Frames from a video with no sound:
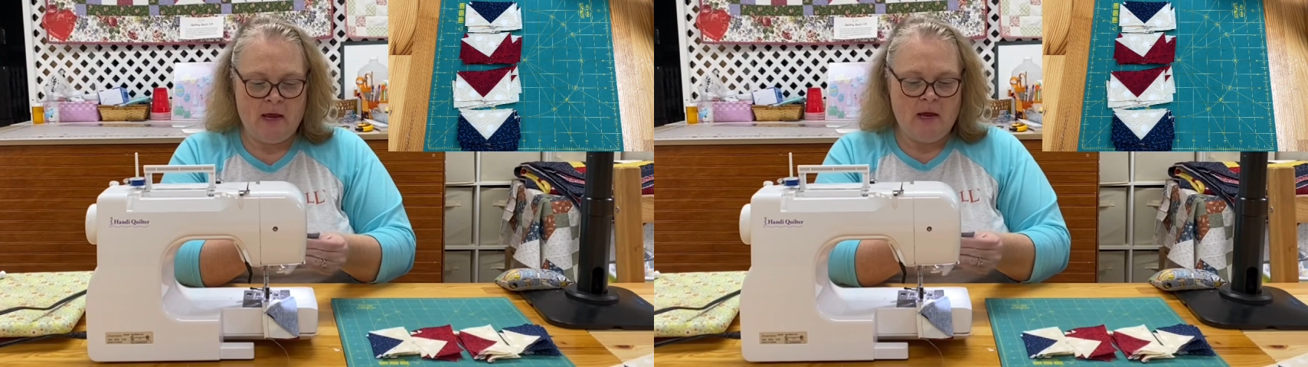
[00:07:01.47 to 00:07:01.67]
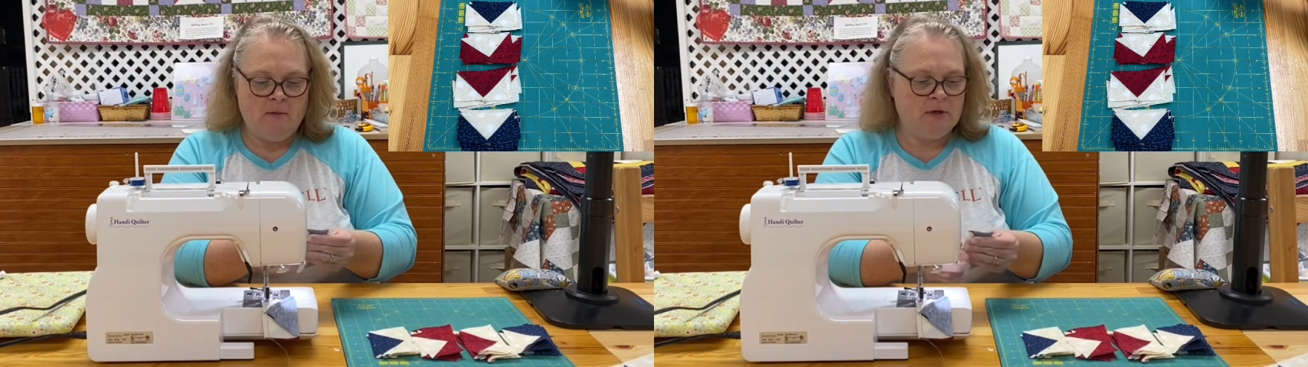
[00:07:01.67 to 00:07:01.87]

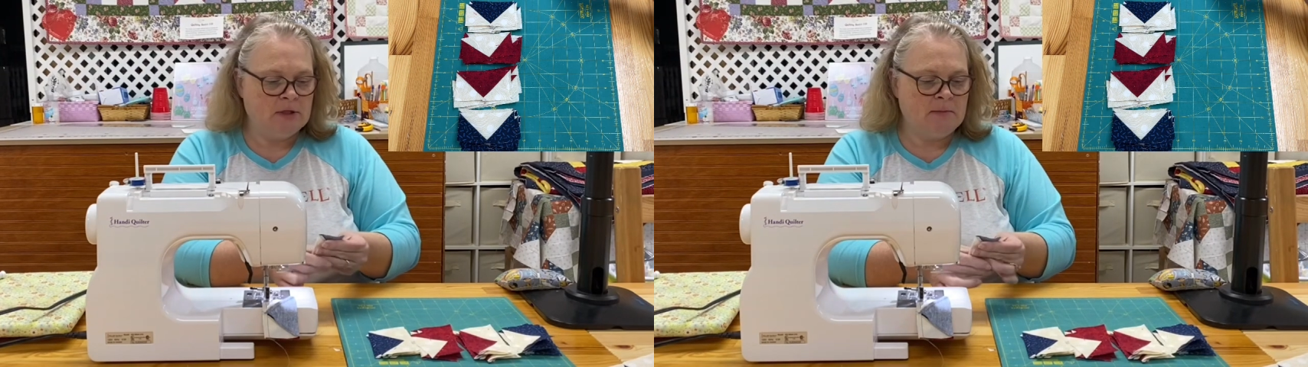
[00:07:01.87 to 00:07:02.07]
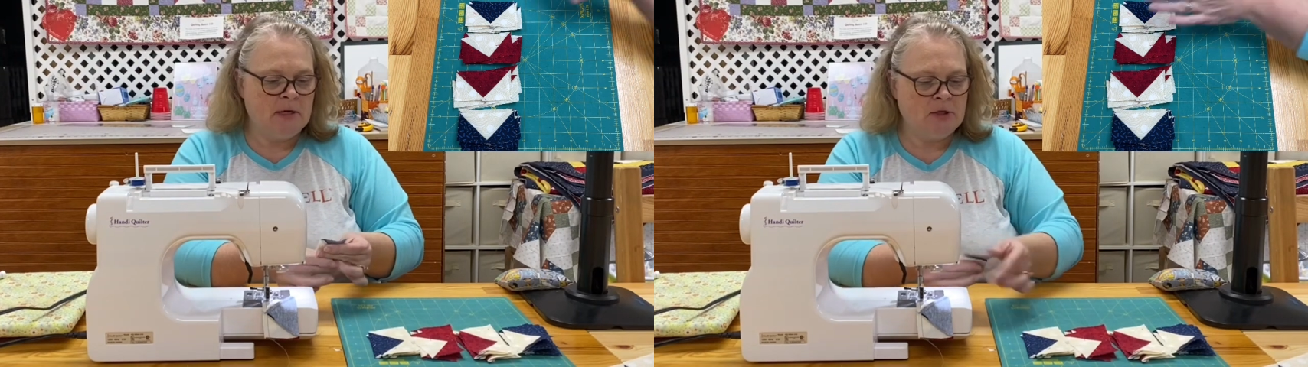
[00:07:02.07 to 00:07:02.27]
But
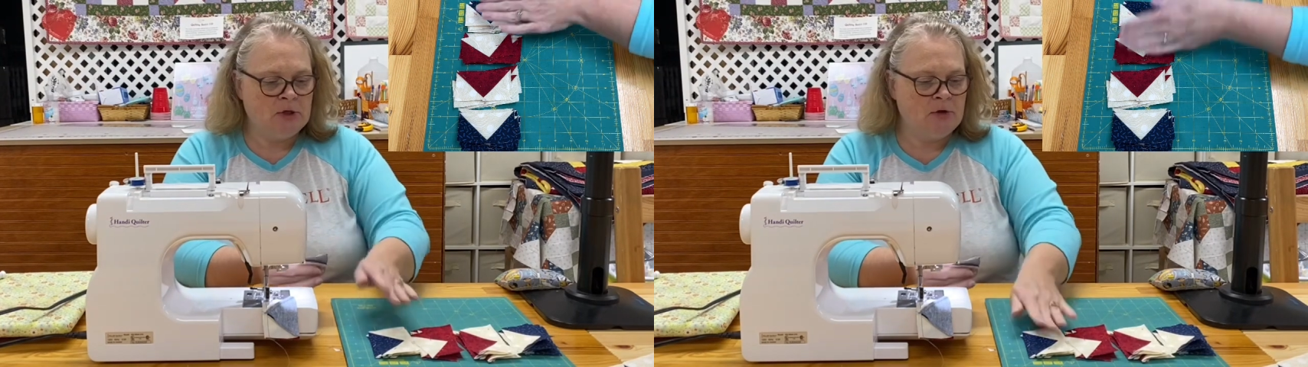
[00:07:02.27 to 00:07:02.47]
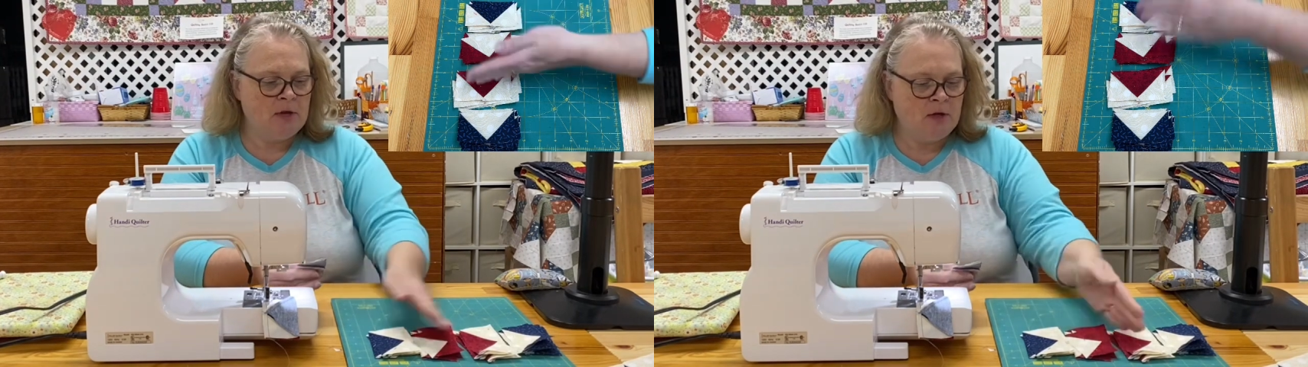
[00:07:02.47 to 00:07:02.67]
just make
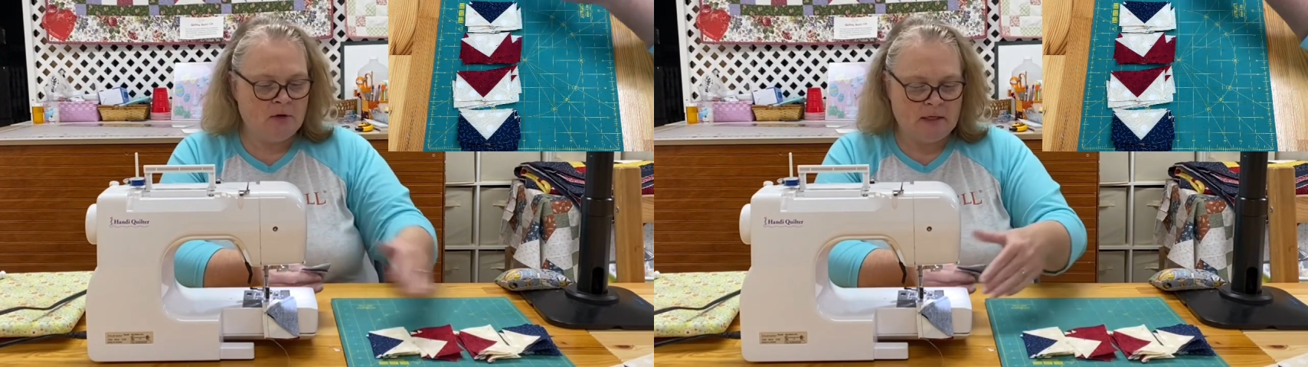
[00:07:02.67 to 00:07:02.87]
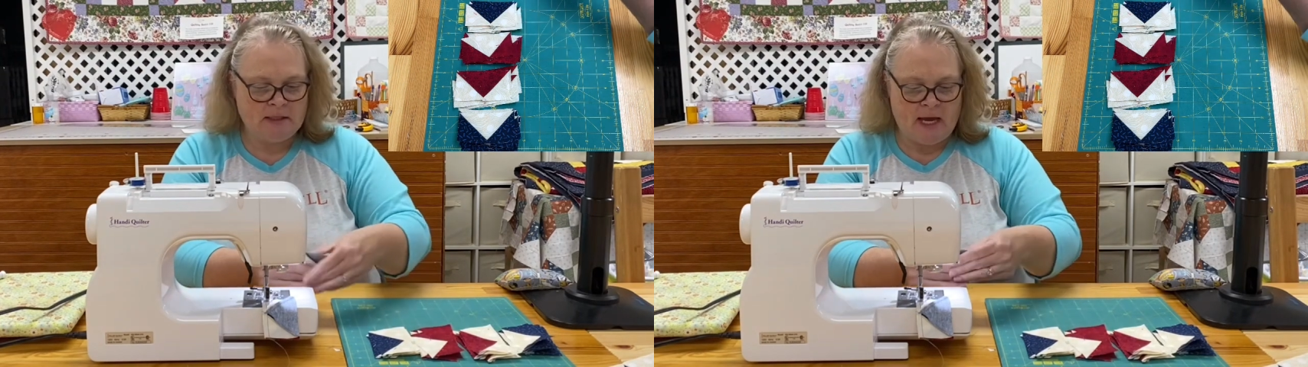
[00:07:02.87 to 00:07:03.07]
sure that
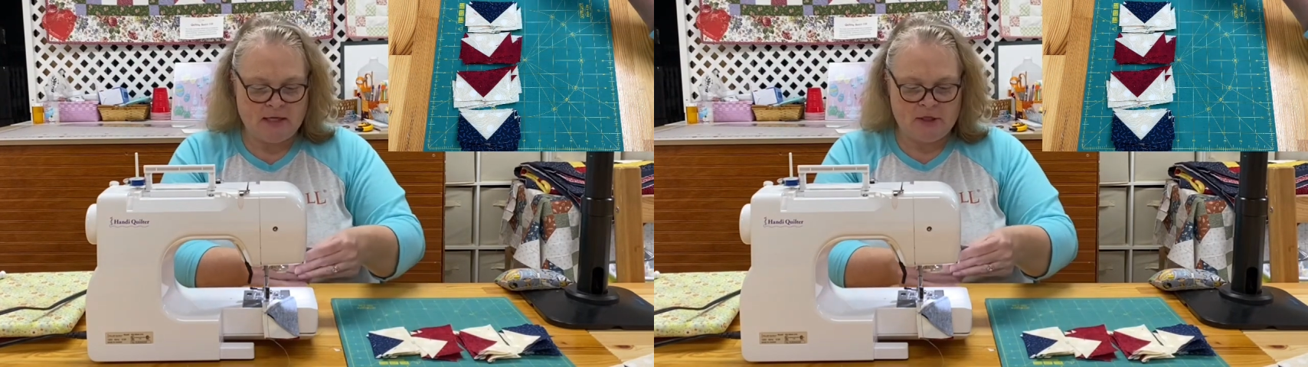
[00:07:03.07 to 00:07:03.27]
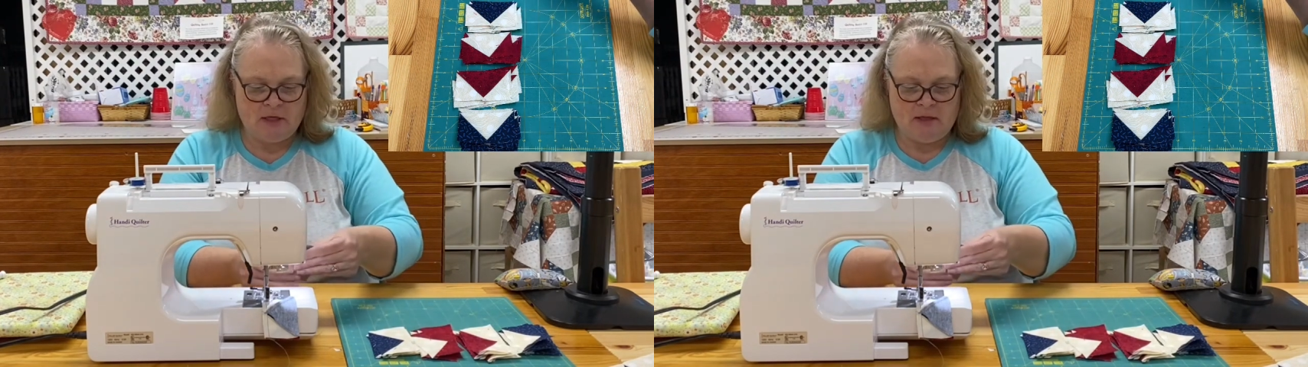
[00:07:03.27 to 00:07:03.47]
you're
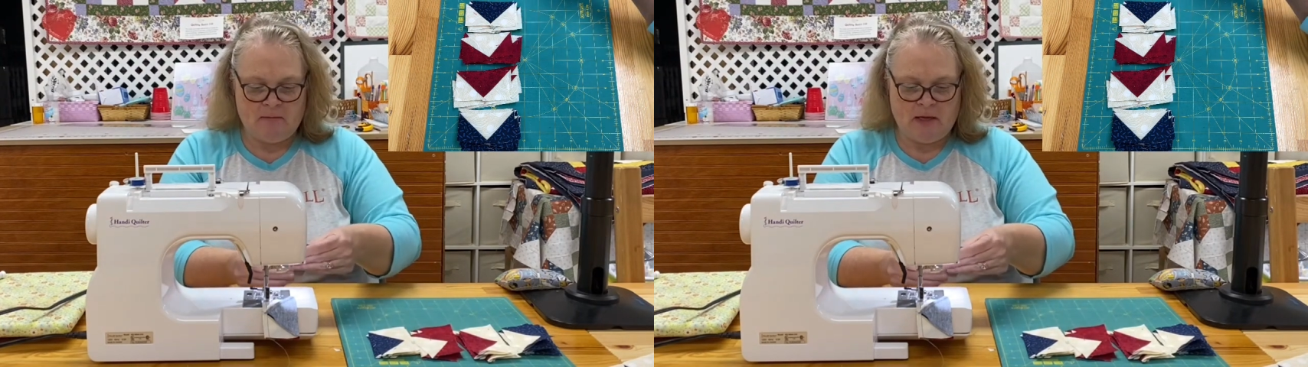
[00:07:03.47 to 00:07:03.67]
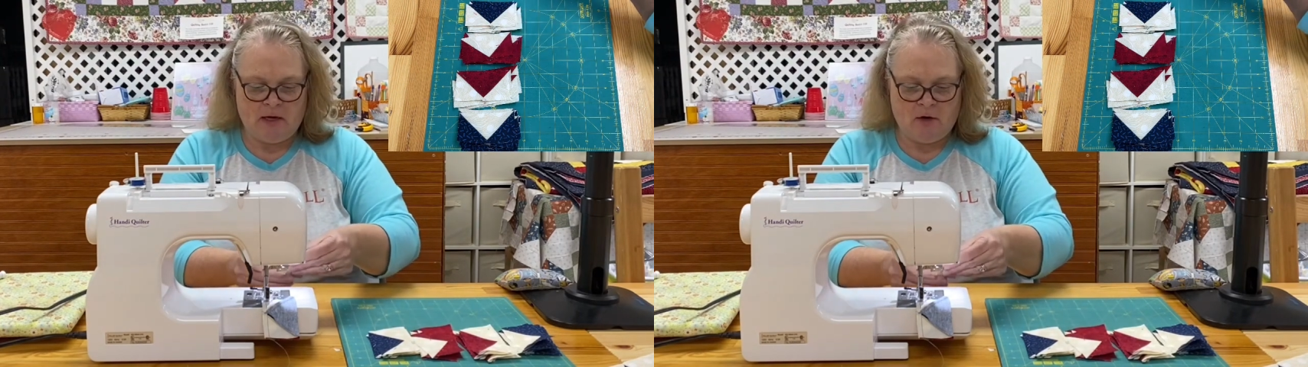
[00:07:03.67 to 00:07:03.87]
attaching
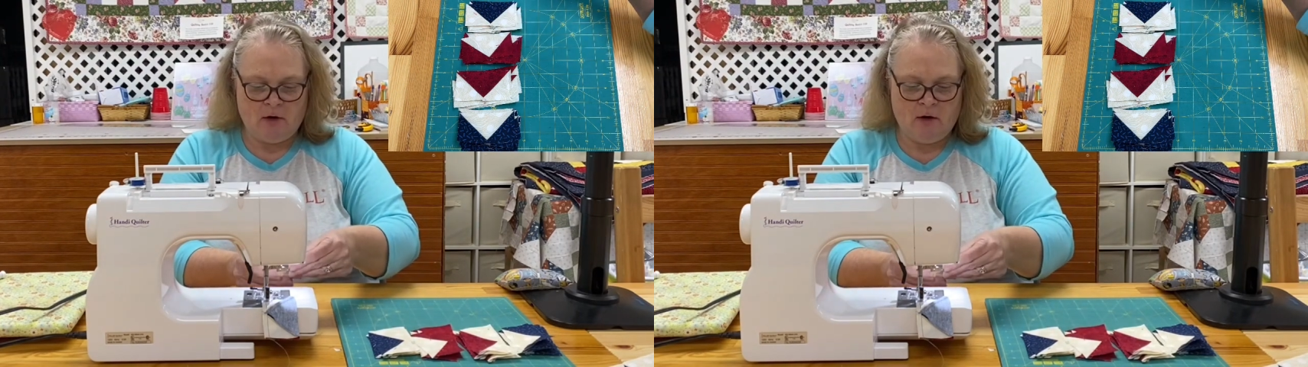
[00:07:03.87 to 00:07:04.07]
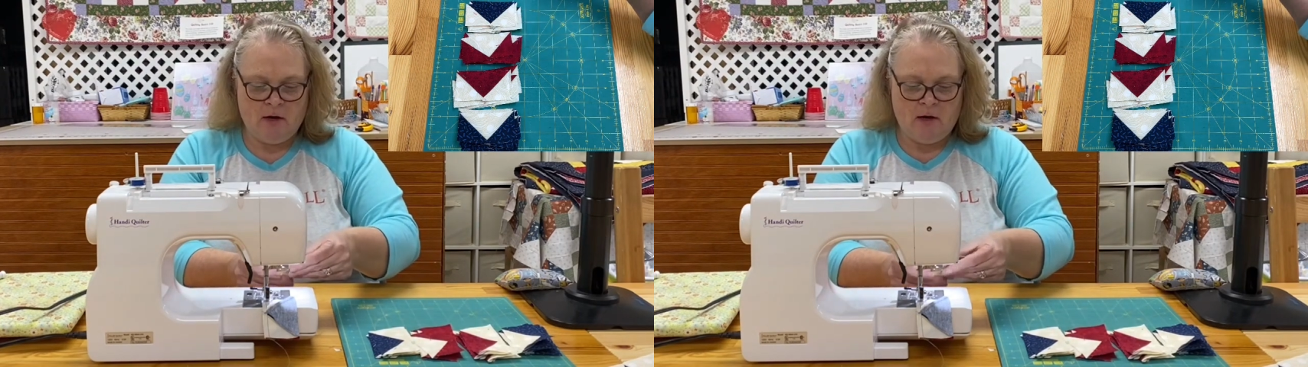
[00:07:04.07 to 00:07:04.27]
them
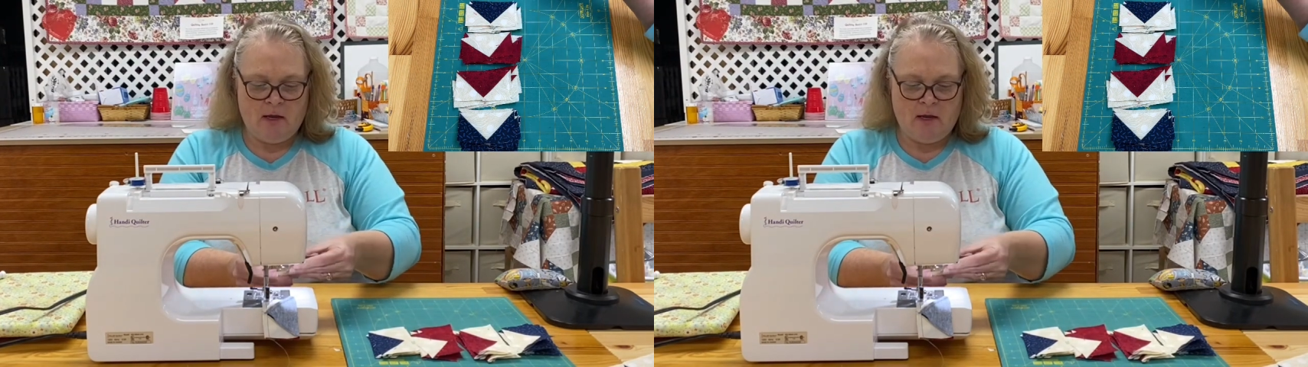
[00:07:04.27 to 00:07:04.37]
here